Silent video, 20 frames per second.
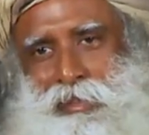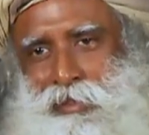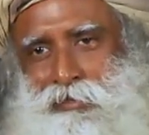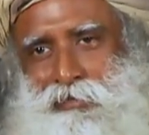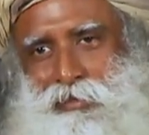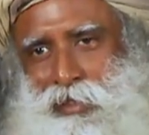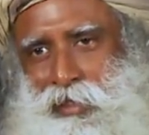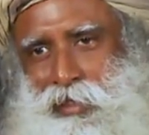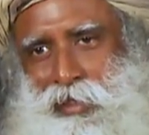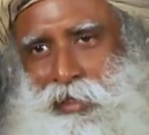
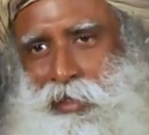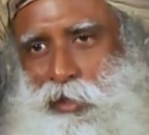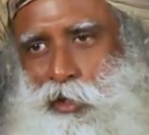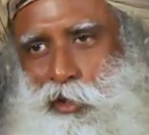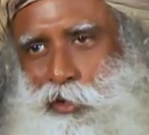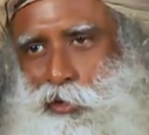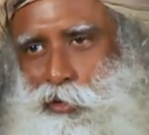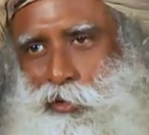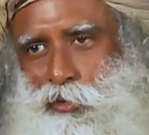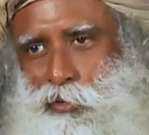Definitely
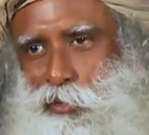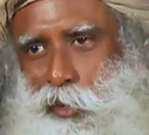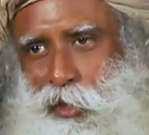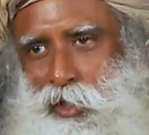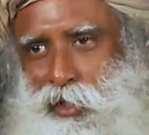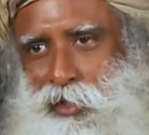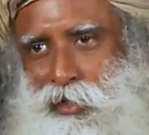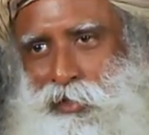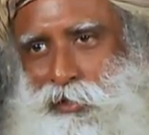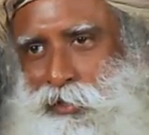not your
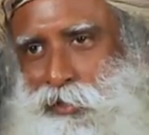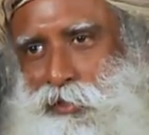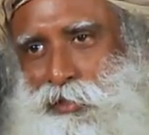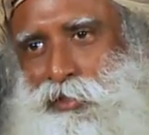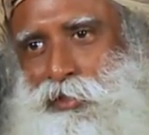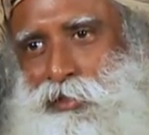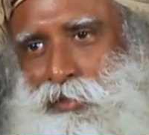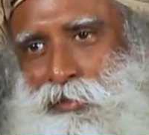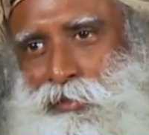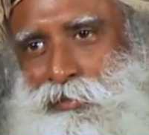doing,
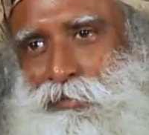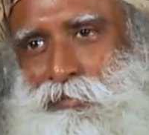isn't it?